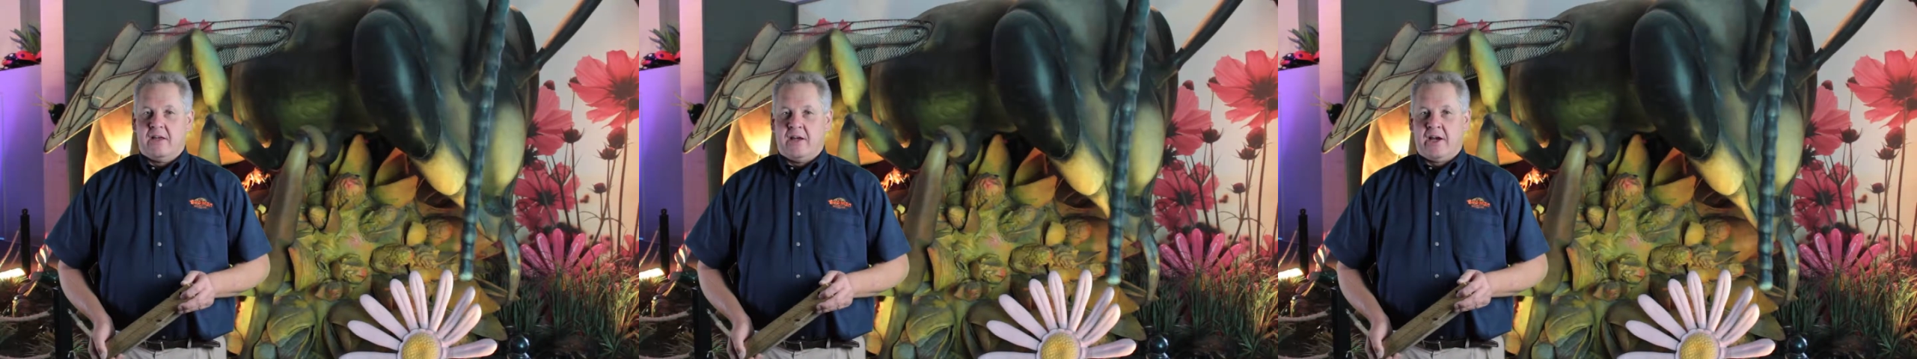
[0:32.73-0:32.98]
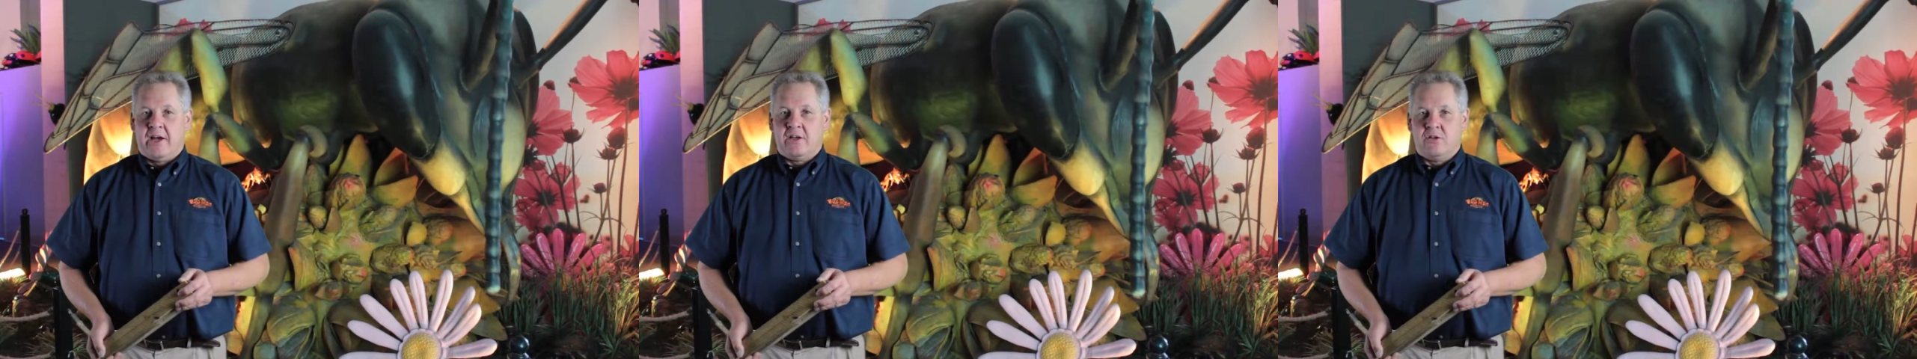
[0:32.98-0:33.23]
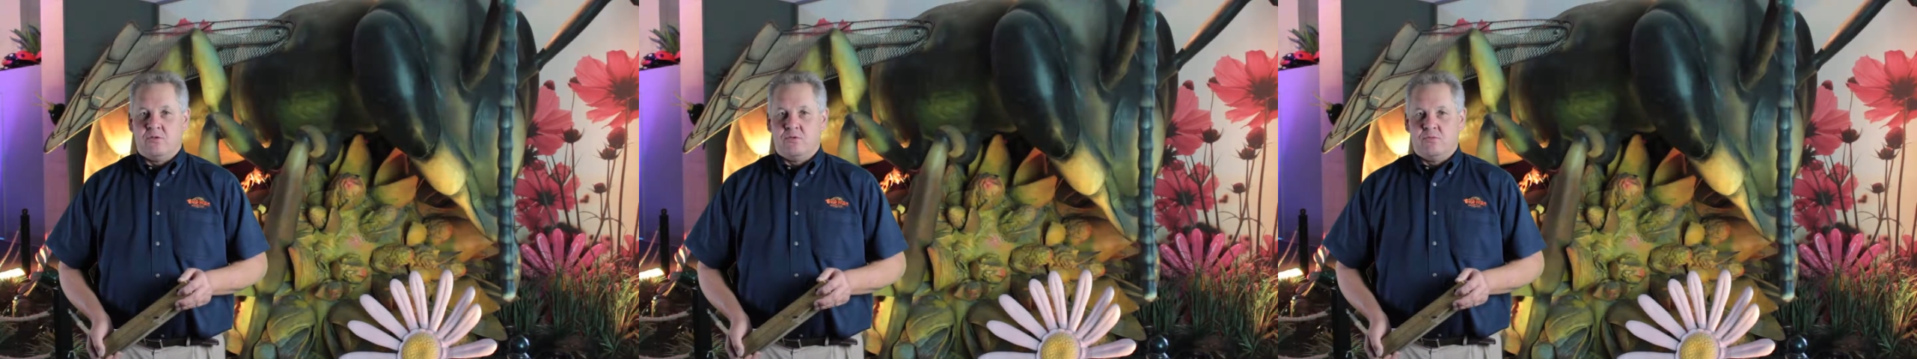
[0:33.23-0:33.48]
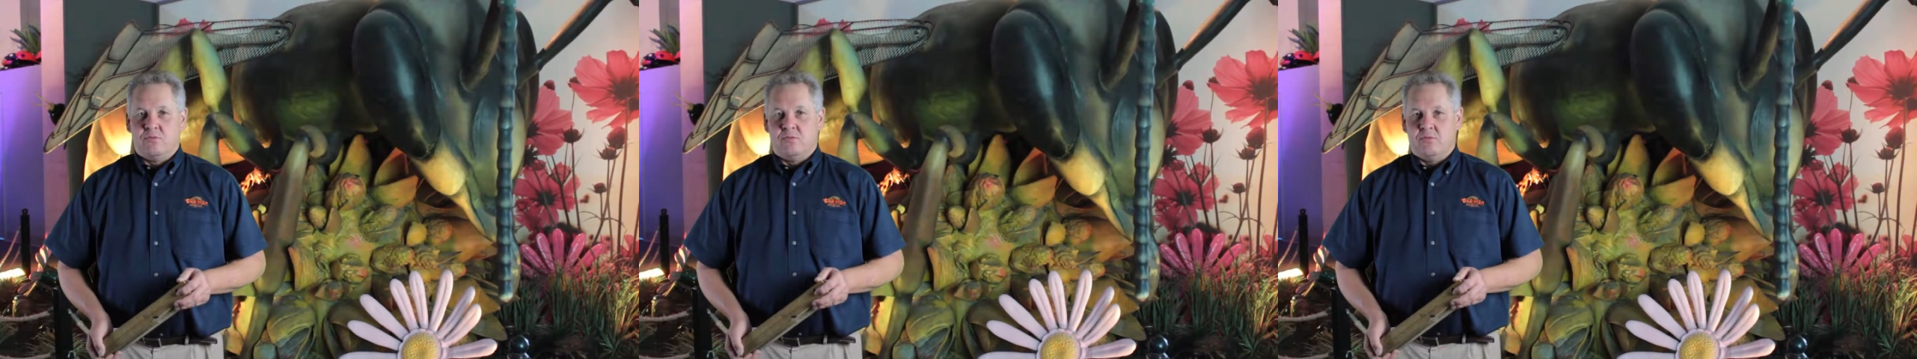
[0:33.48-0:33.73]
How can you
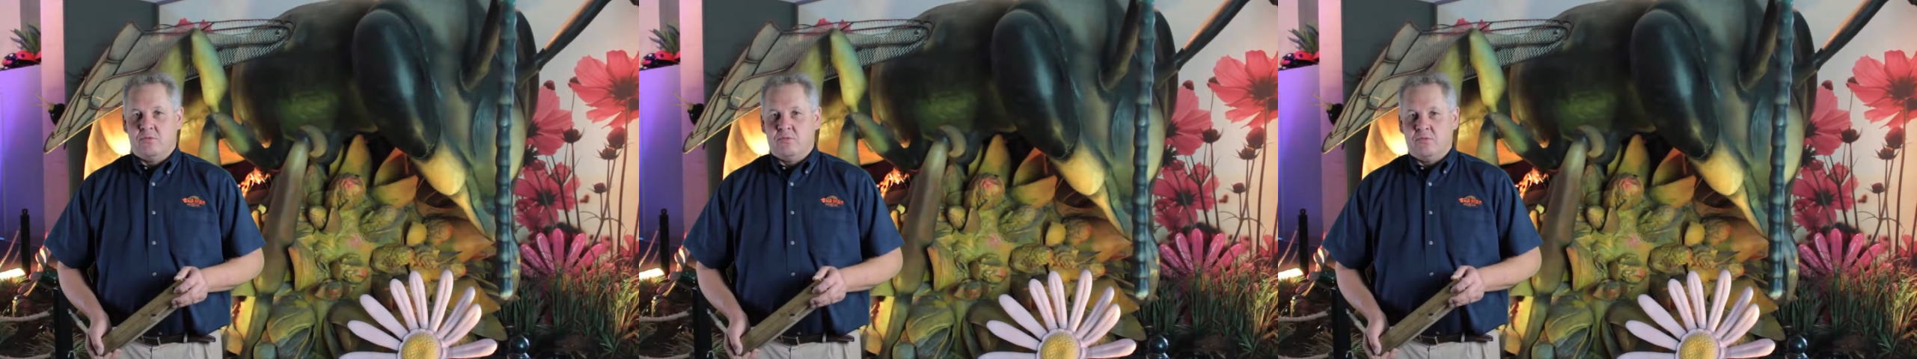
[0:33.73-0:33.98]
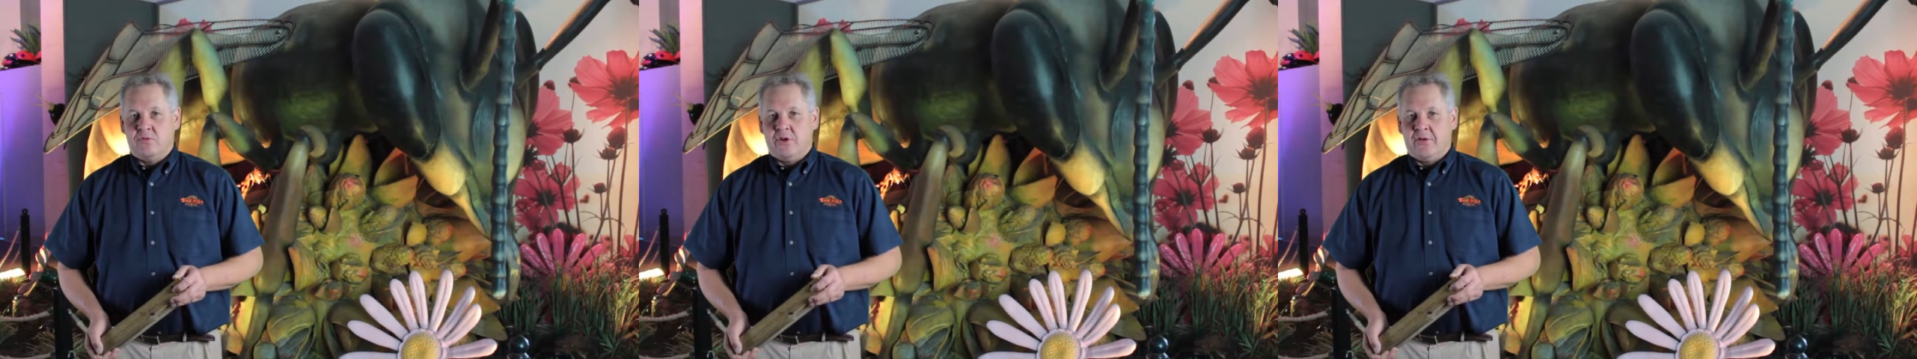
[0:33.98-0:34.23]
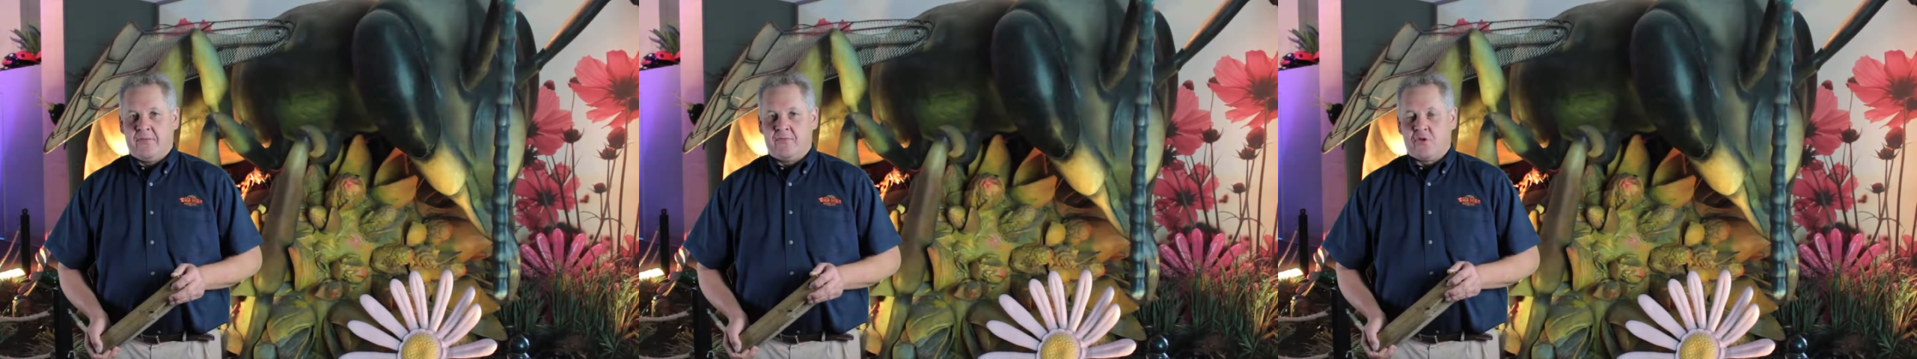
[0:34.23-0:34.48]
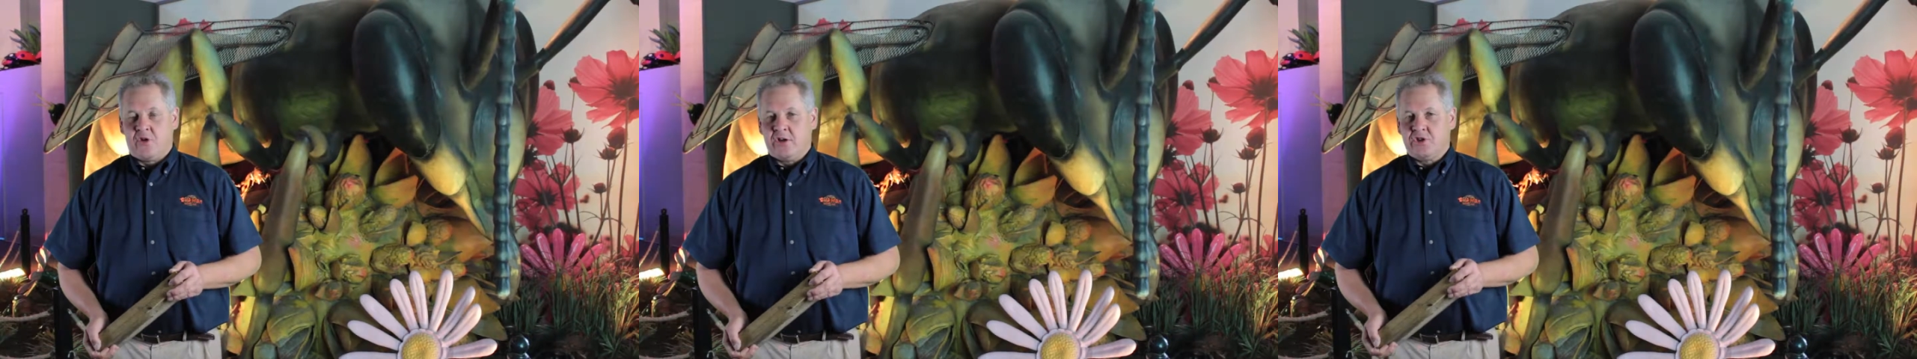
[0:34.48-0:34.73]

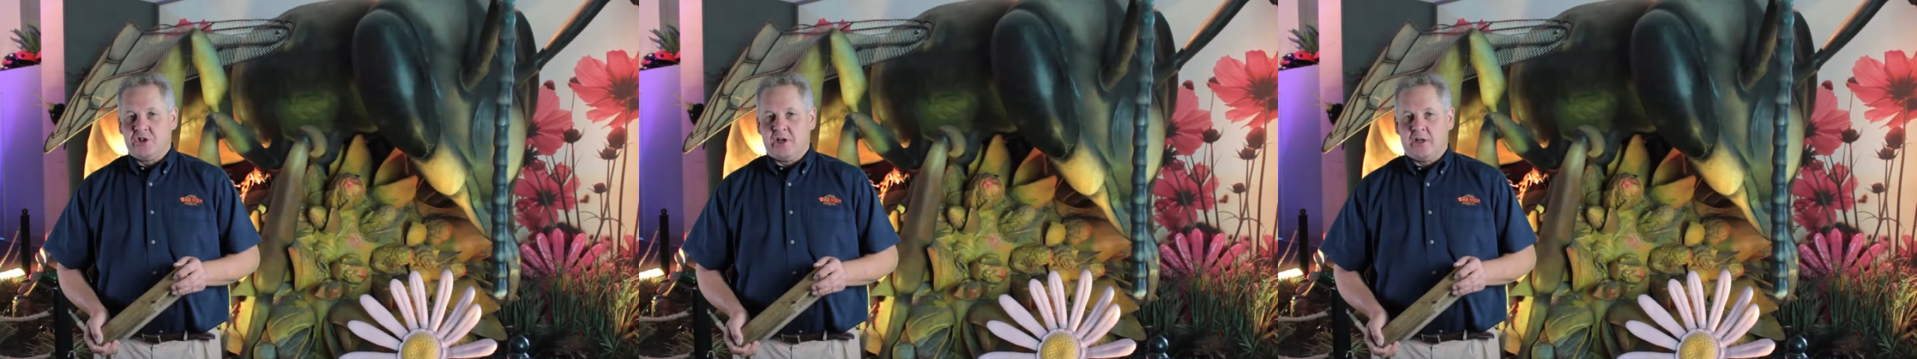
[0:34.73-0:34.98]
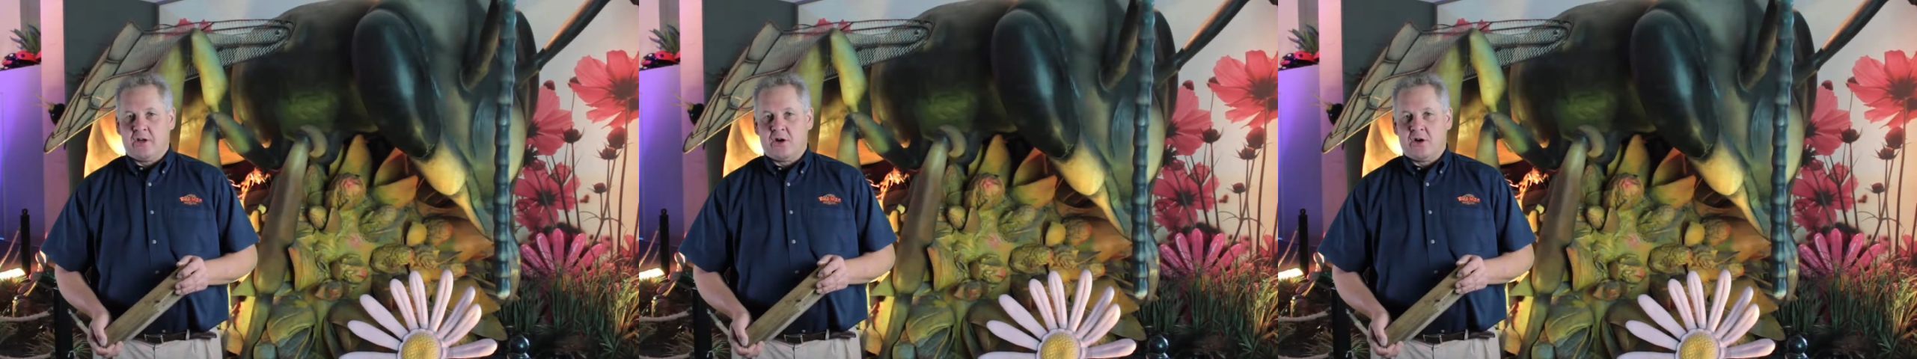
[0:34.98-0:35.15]
differentiate